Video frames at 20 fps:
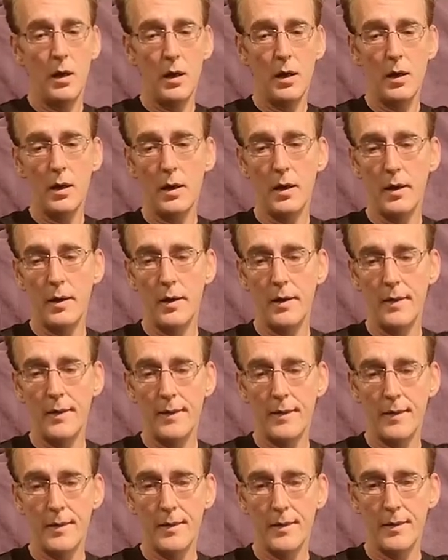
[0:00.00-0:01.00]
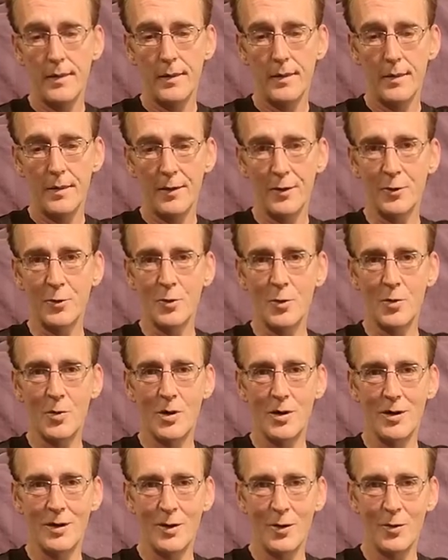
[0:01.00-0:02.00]
and let you
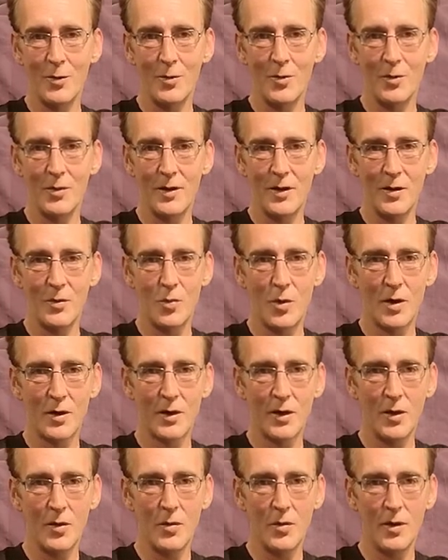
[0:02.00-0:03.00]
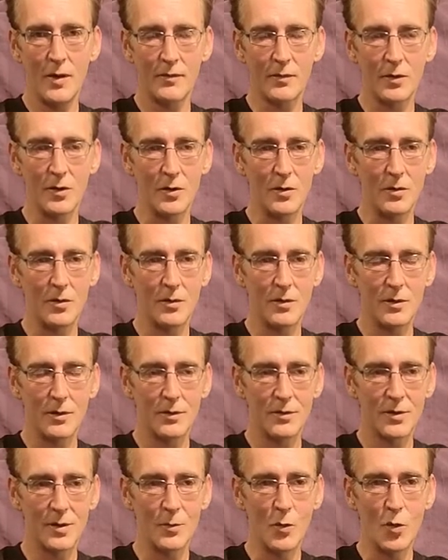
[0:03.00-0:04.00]
know how they work out. I've got
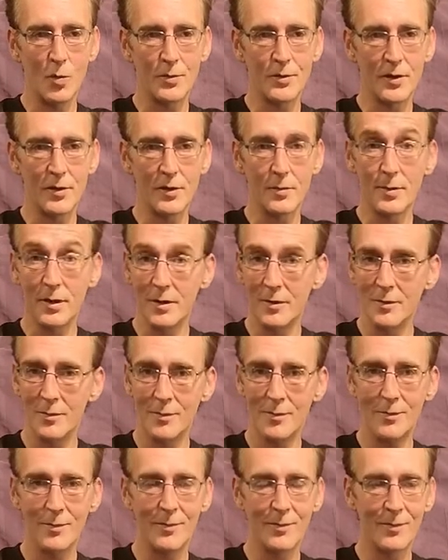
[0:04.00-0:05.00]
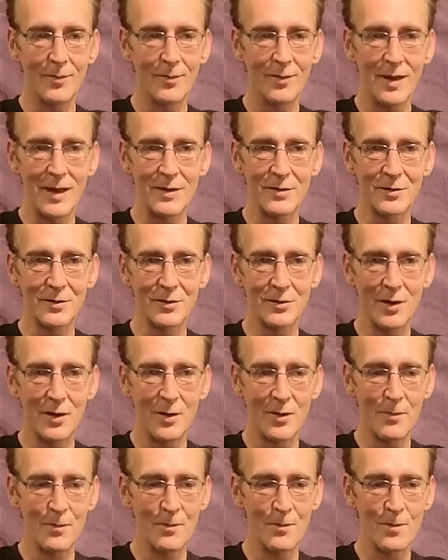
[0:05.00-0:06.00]
some hopes that they'll be
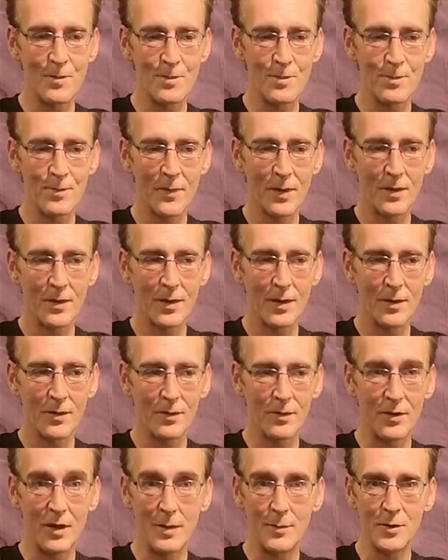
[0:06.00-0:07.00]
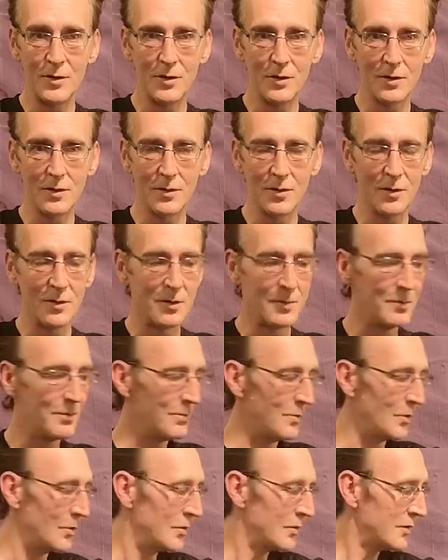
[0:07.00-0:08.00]
less damaging than
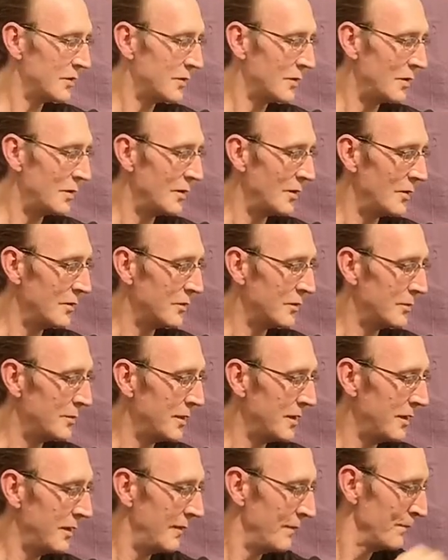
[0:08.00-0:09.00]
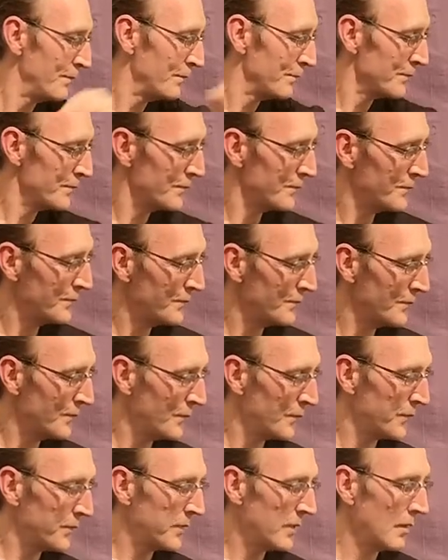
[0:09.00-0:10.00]
the boots turned out to be.
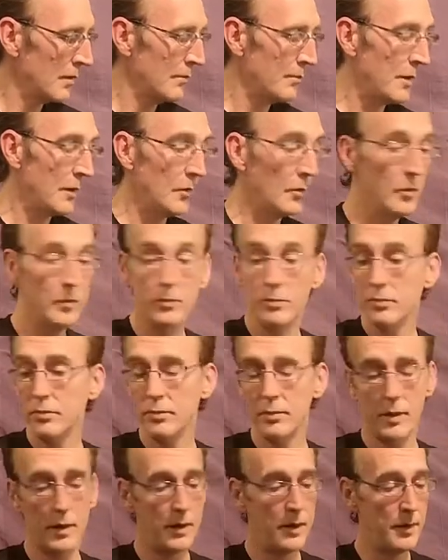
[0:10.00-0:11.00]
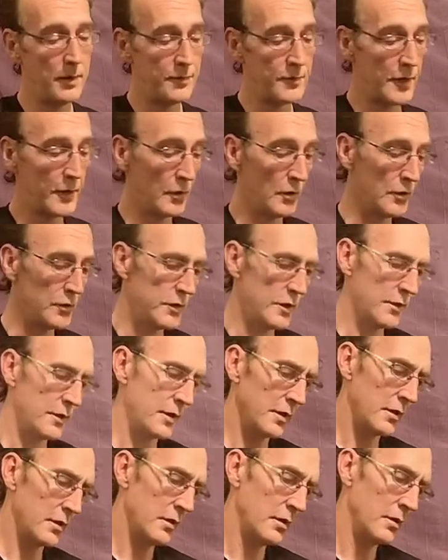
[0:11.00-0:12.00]
Hello, Trichology,
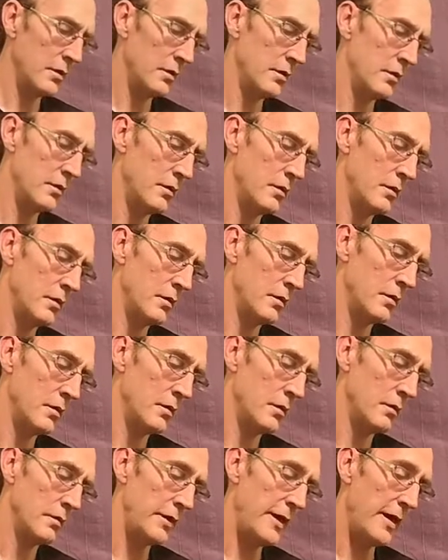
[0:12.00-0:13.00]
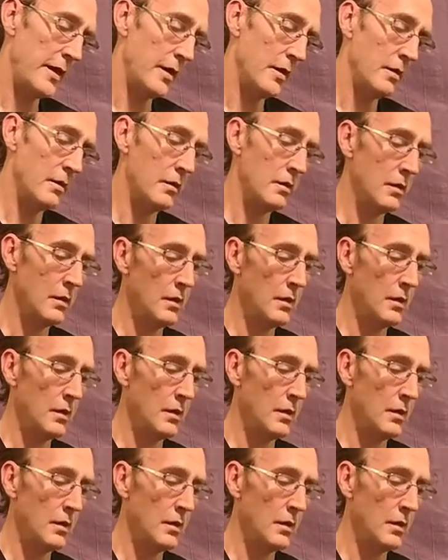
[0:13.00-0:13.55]
I think. Yeah.